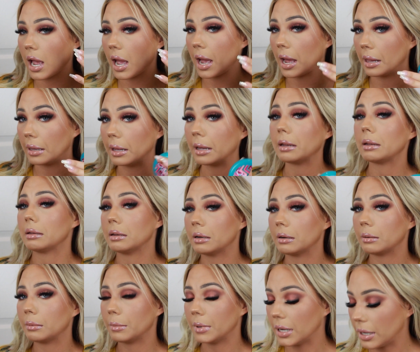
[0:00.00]
highlight, you
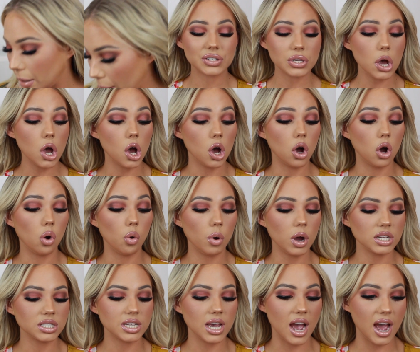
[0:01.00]
know what I mean?
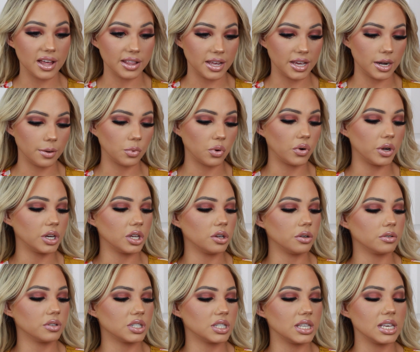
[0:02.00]
So to highlight, I'm going to
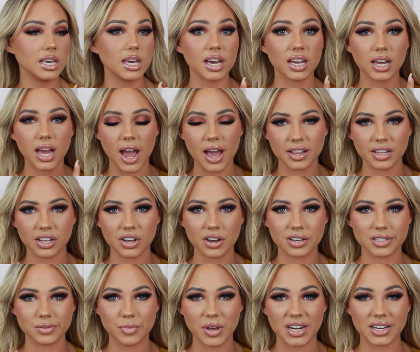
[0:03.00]
use the Kylie
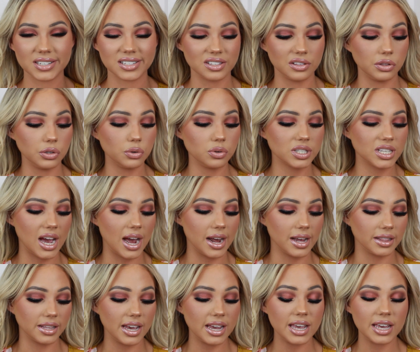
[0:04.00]
Cosmetics Loose
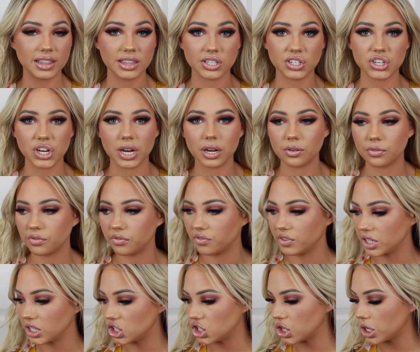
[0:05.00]
Highlight in the shade
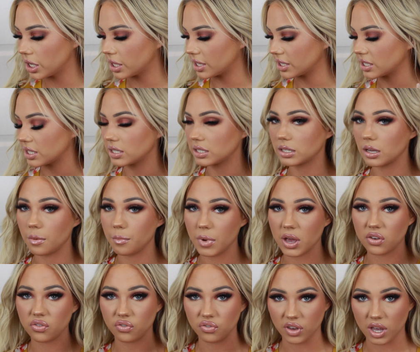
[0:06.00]
Fiji. This is
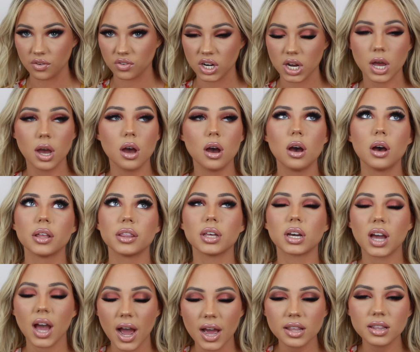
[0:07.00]
my favorite. The
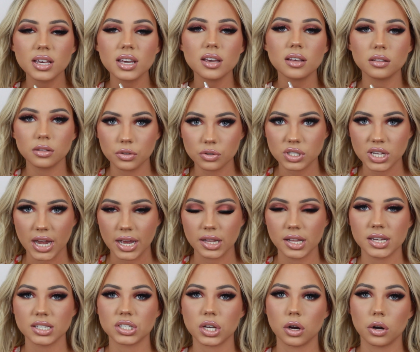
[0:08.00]
Kylie Loose
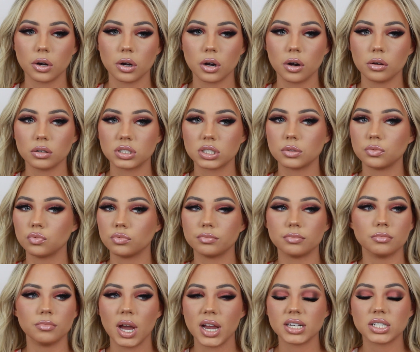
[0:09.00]
Highlights are
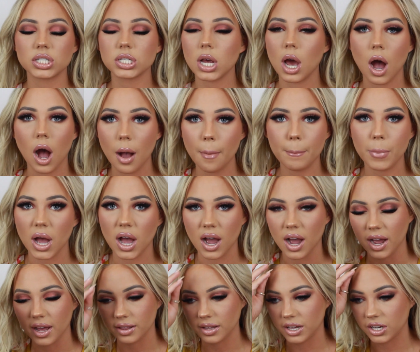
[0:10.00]
my top
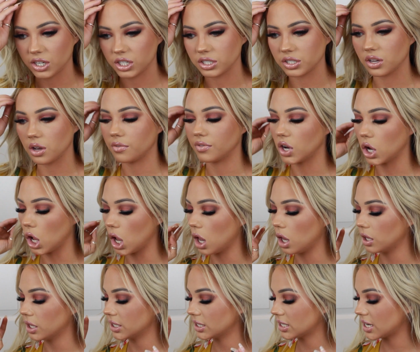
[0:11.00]
highlighters of
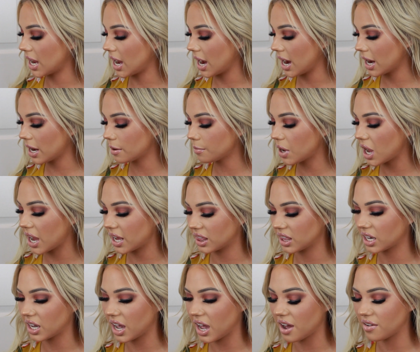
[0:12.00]
all time. I
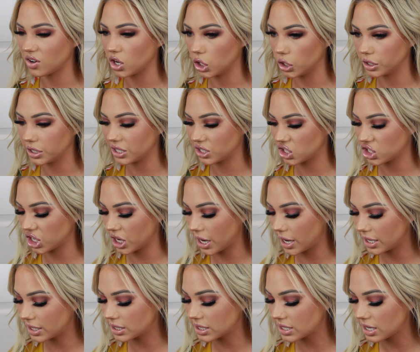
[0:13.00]
think I have all the
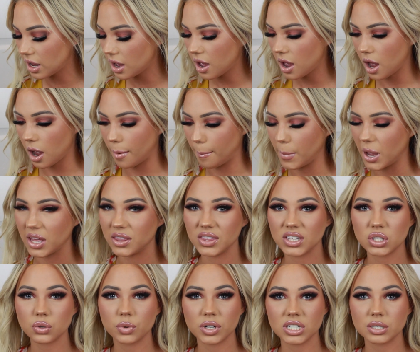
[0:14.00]
shades, and
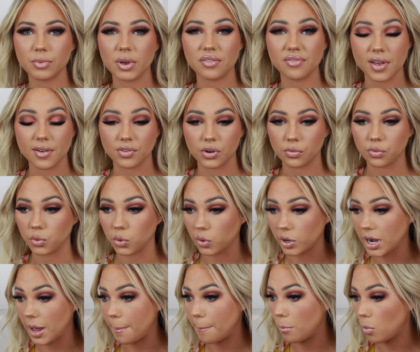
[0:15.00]
this one is my favorite for
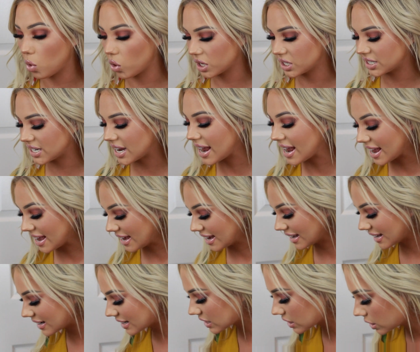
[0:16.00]
when I'm more tan.